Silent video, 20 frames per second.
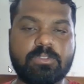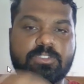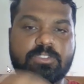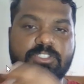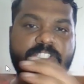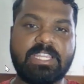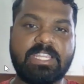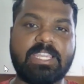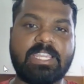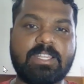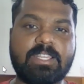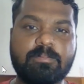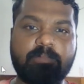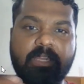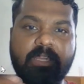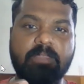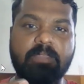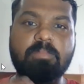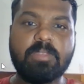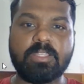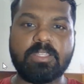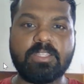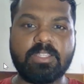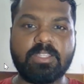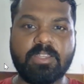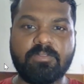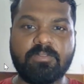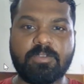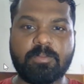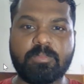to share my
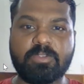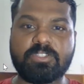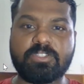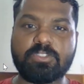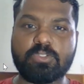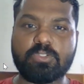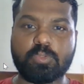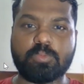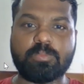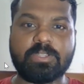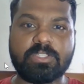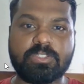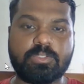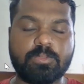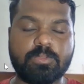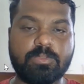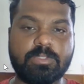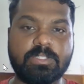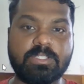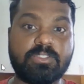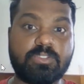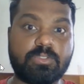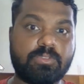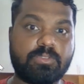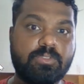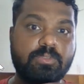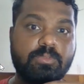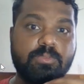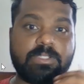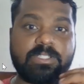meeting information to my students so
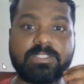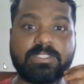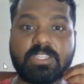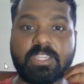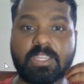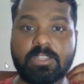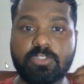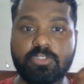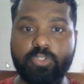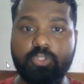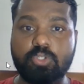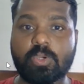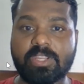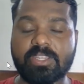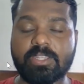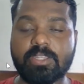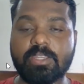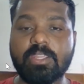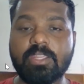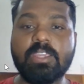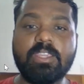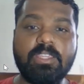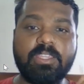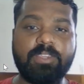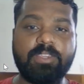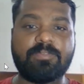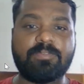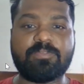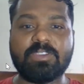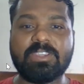students can join.
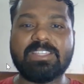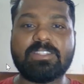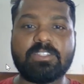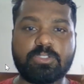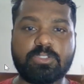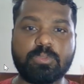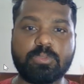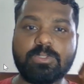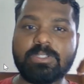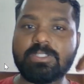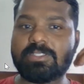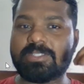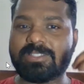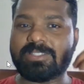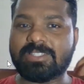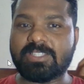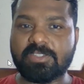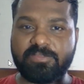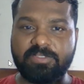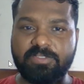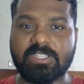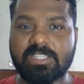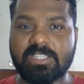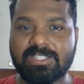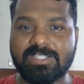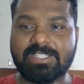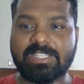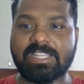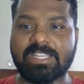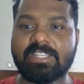If the students is giving
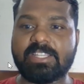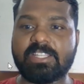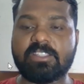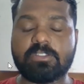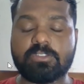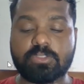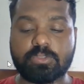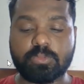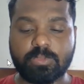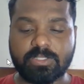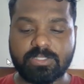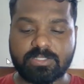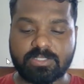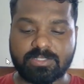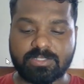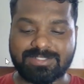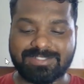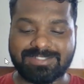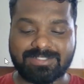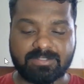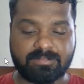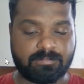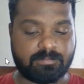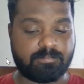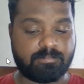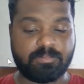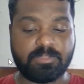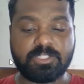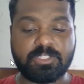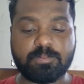irritating, students is
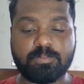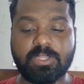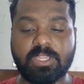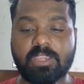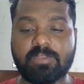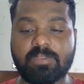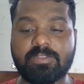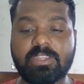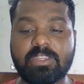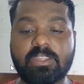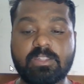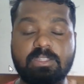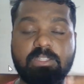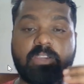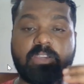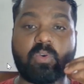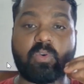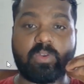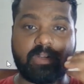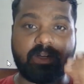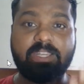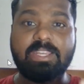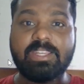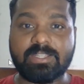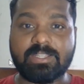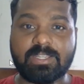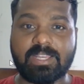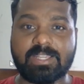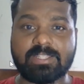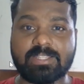misbehaving in the
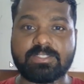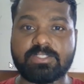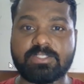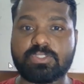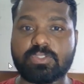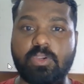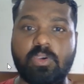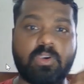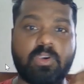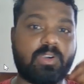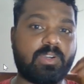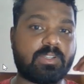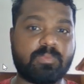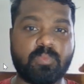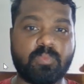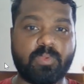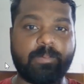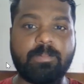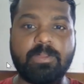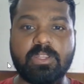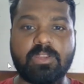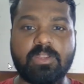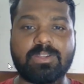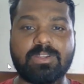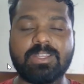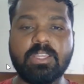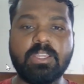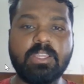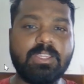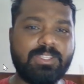online classes or
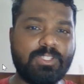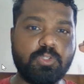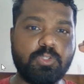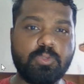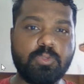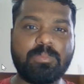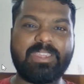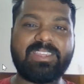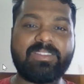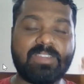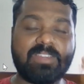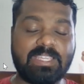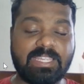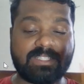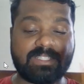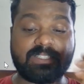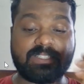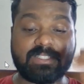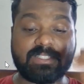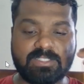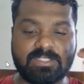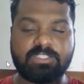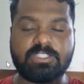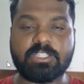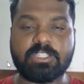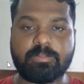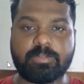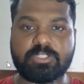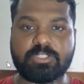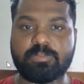webinar, you may get
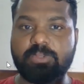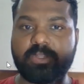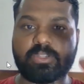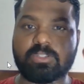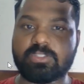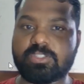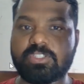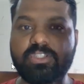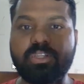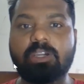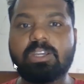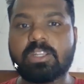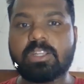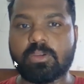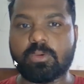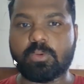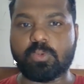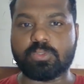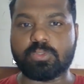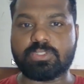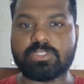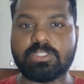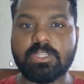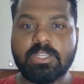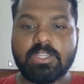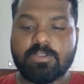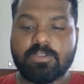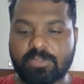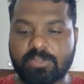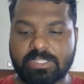disturbance because you are a host.
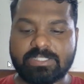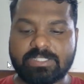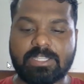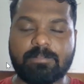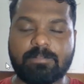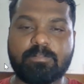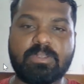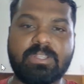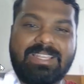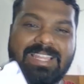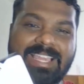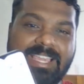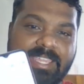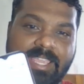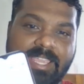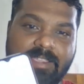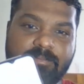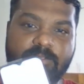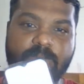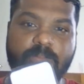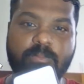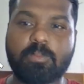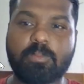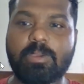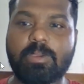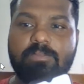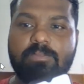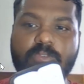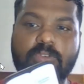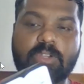For example, I have the
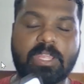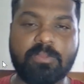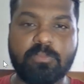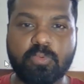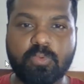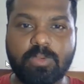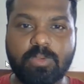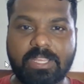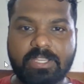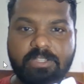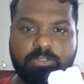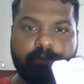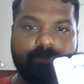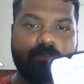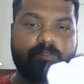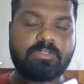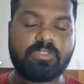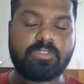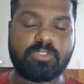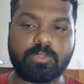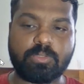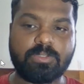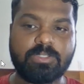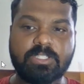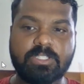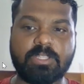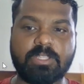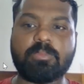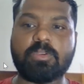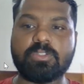mobile phone, I would like to show
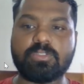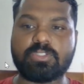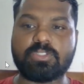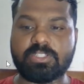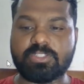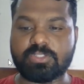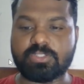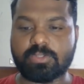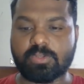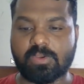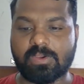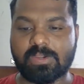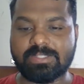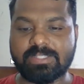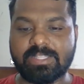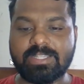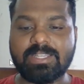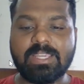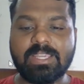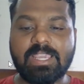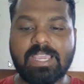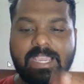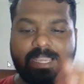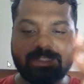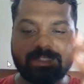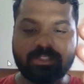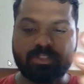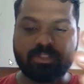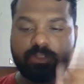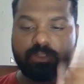the demonstration on that.
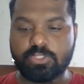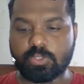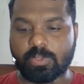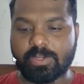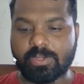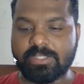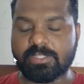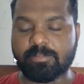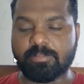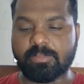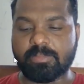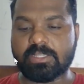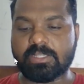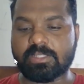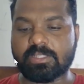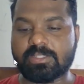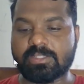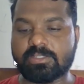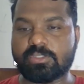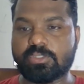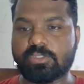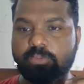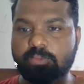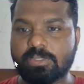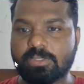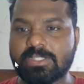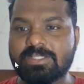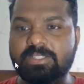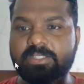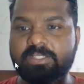I just joined the meeting, the
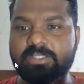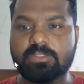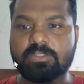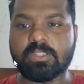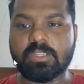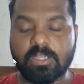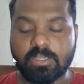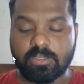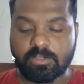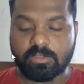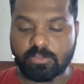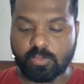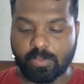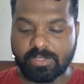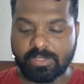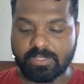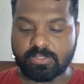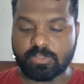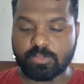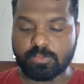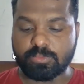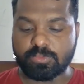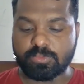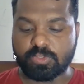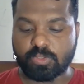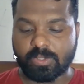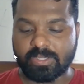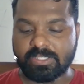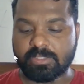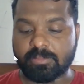students is going to
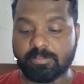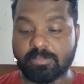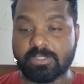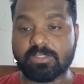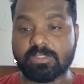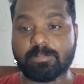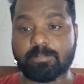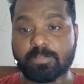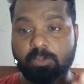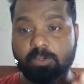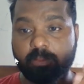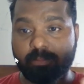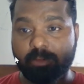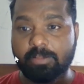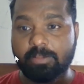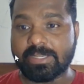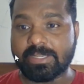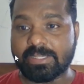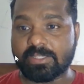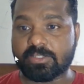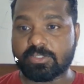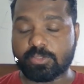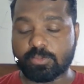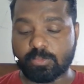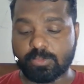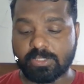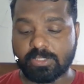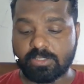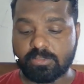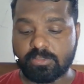join the meeting, the problematic
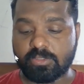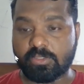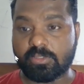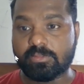student